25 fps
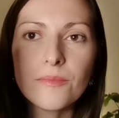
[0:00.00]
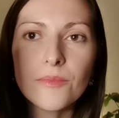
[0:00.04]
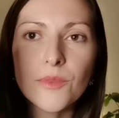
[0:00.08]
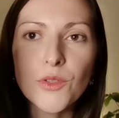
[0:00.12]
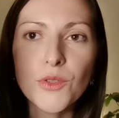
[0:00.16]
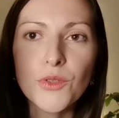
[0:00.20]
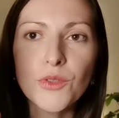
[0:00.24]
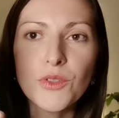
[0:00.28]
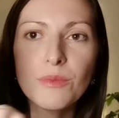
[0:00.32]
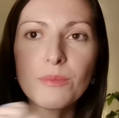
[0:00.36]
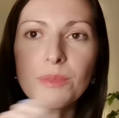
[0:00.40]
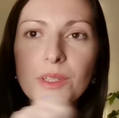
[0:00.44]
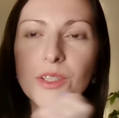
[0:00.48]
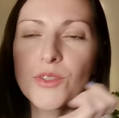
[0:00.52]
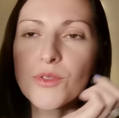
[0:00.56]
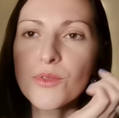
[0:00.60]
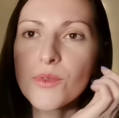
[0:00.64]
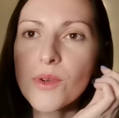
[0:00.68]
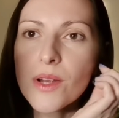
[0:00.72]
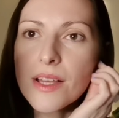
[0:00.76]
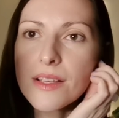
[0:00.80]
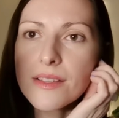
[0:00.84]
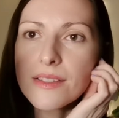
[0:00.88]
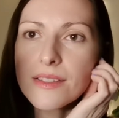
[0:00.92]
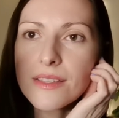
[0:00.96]
You could be
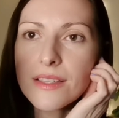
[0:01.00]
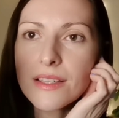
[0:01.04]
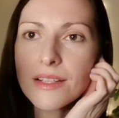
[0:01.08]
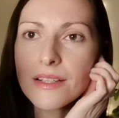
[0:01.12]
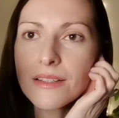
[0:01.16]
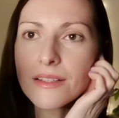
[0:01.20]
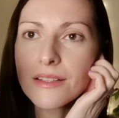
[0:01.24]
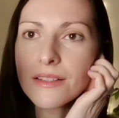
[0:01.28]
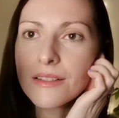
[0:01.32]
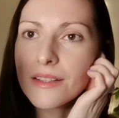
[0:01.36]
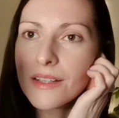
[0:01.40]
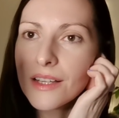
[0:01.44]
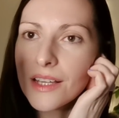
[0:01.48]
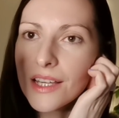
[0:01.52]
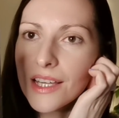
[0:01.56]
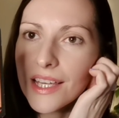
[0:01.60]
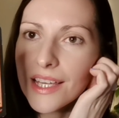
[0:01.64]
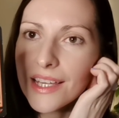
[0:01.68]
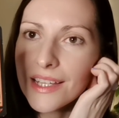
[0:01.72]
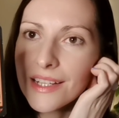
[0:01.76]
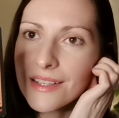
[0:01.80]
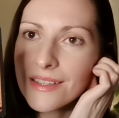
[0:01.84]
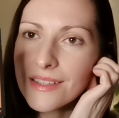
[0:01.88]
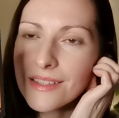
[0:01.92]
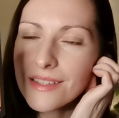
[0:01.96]
dressed in a
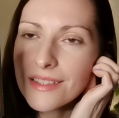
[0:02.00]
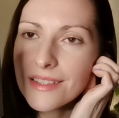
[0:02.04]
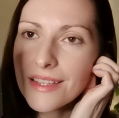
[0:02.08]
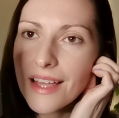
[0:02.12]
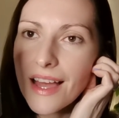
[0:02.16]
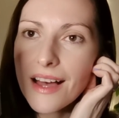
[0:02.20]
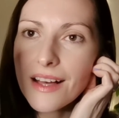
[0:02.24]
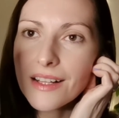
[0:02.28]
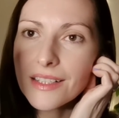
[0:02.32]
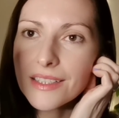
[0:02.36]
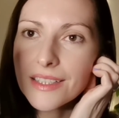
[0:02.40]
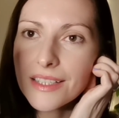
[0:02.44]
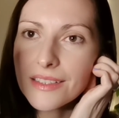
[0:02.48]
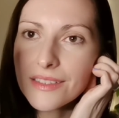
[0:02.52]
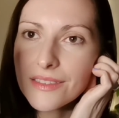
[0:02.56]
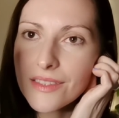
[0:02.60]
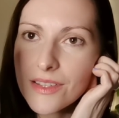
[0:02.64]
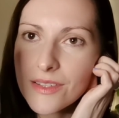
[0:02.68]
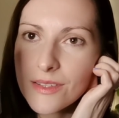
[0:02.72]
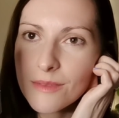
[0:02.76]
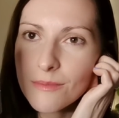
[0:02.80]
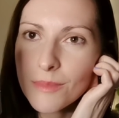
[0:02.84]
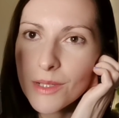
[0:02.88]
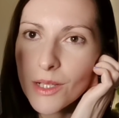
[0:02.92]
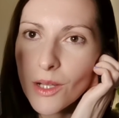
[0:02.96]
style that
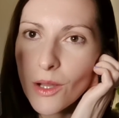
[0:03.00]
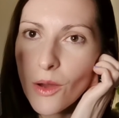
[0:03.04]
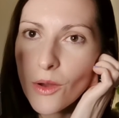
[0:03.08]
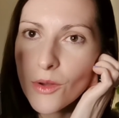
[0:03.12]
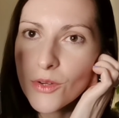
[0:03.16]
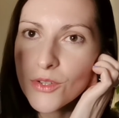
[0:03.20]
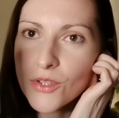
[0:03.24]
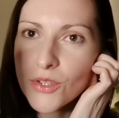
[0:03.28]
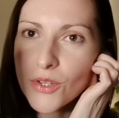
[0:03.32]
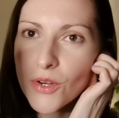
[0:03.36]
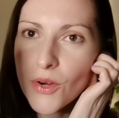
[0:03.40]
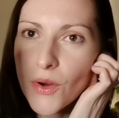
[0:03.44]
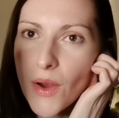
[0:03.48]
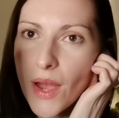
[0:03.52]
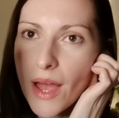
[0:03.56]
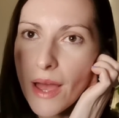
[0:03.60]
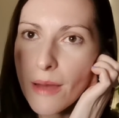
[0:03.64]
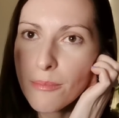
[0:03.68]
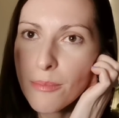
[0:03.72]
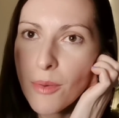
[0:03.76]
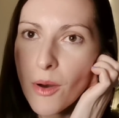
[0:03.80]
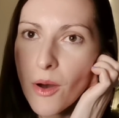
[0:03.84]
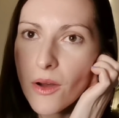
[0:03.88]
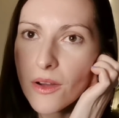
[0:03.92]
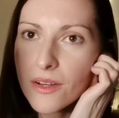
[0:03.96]
doesn't belong to your
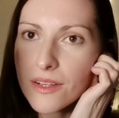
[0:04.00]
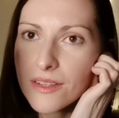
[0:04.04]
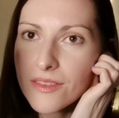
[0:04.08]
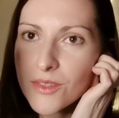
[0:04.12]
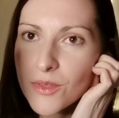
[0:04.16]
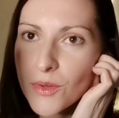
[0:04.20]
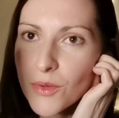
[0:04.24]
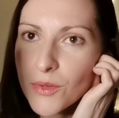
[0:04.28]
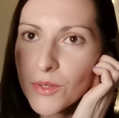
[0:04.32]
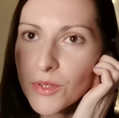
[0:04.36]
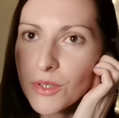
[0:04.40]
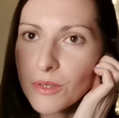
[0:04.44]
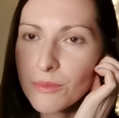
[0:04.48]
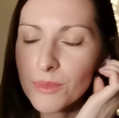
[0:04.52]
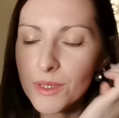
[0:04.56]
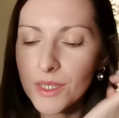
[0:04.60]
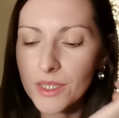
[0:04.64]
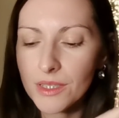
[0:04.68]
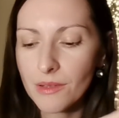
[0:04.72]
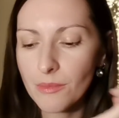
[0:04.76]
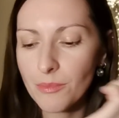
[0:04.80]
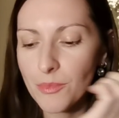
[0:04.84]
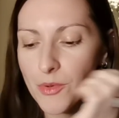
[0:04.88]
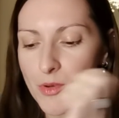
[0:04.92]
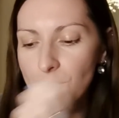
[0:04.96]
epoch, so you could
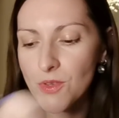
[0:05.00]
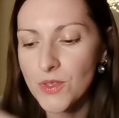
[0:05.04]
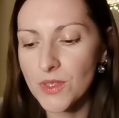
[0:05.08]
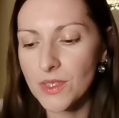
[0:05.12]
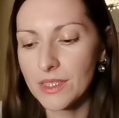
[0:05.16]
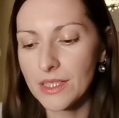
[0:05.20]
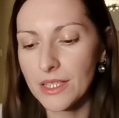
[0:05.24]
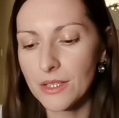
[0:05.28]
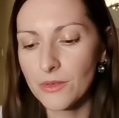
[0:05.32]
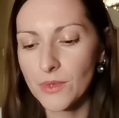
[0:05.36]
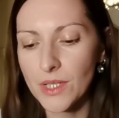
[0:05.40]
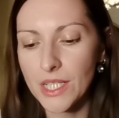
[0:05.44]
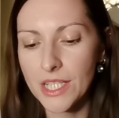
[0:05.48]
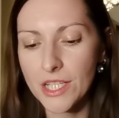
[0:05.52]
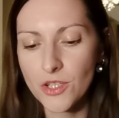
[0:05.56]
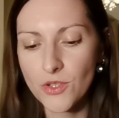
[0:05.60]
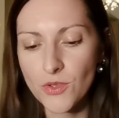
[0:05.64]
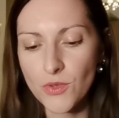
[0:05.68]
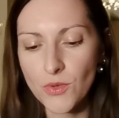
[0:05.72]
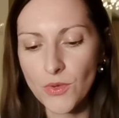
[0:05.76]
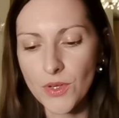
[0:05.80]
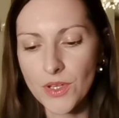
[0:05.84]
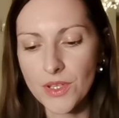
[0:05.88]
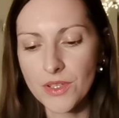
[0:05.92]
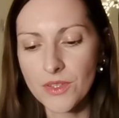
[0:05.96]
be a person that really
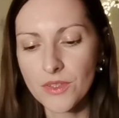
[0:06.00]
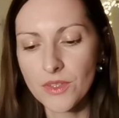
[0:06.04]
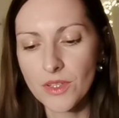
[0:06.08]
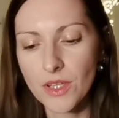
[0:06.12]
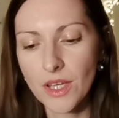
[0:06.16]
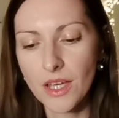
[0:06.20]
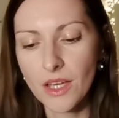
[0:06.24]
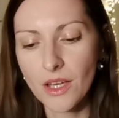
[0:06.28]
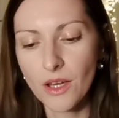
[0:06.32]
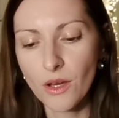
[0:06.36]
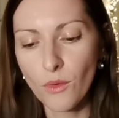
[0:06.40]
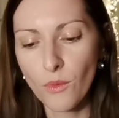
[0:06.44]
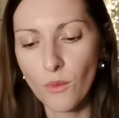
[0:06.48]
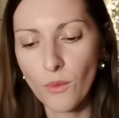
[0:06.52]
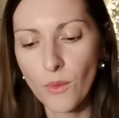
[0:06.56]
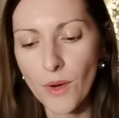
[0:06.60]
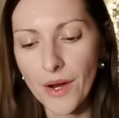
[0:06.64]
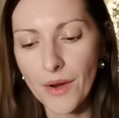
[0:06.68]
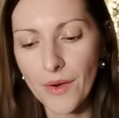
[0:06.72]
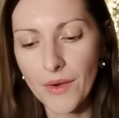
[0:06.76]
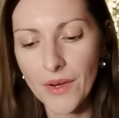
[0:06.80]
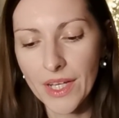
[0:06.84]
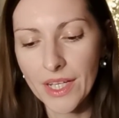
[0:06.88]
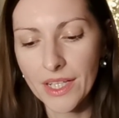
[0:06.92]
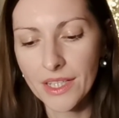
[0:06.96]
enjoys
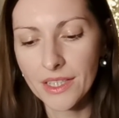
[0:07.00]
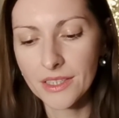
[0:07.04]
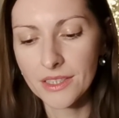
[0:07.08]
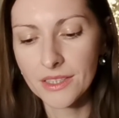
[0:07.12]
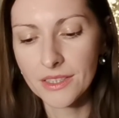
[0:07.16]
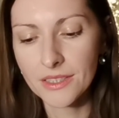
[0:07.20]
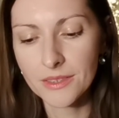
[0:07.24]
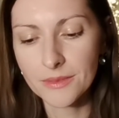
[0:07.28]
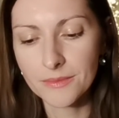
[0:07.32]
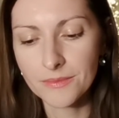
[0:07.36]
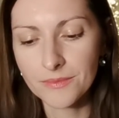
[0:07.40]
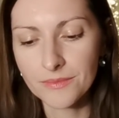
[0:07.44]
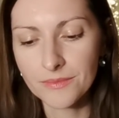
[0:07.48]
wearing